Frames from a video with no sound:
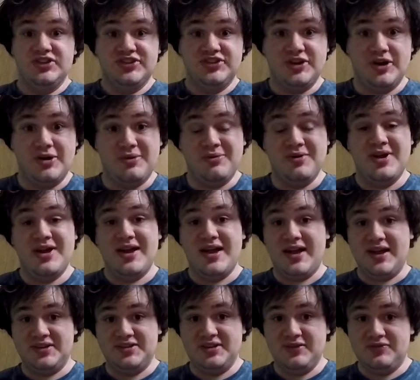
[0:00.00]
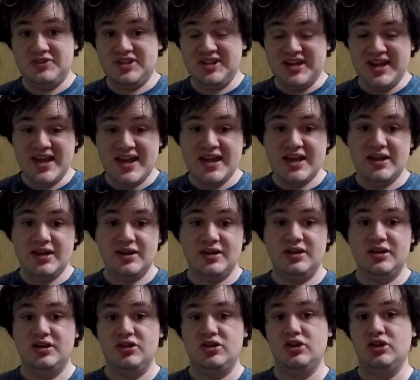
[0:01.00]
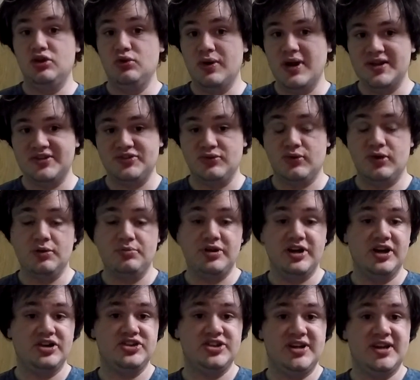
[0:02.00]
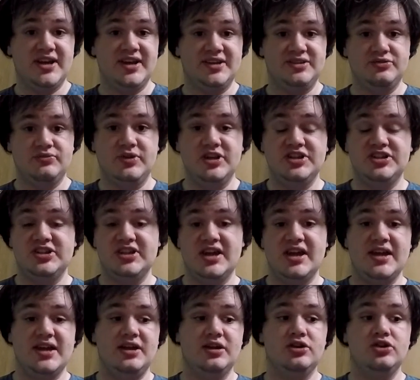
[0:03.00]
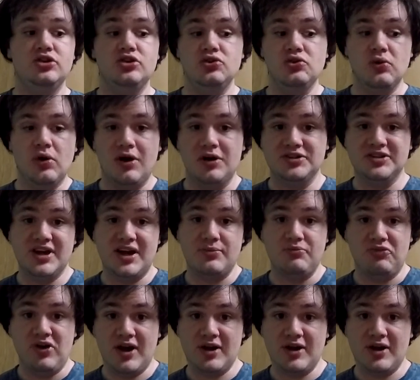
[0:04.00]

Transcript: So, as of today, U.S. oil production has reached a new all-time